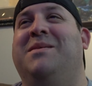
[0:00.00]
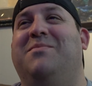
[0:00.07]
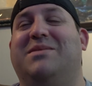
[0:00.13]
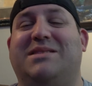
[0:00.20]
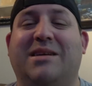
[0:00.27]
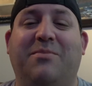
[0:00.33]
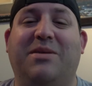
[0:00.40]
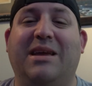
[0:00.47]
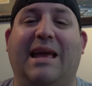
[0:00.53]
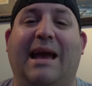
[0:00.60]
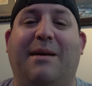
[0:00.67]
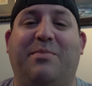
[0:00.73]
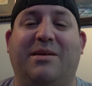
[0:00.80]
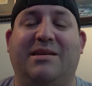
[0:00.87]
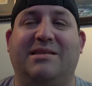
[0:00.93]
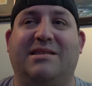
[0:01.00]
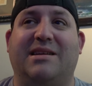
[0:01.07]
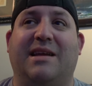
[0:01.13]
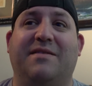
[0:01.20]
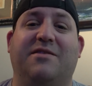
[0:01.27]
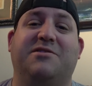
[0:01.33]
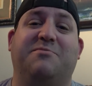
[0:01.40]
But something happens,
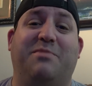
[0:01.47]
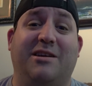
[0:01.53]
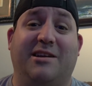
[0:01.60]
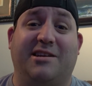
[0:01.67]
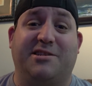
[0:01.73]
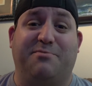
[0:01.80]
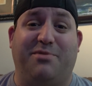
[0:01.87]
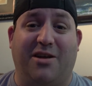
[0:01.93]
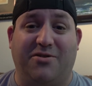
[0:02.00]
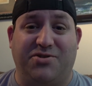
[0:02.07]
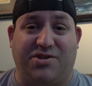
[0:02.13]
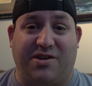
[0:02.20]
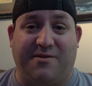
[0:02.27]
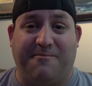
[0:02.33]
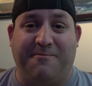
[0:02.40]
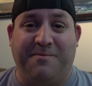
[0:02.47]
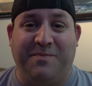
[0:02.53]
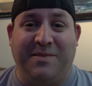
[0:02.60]
and there's a big explosion.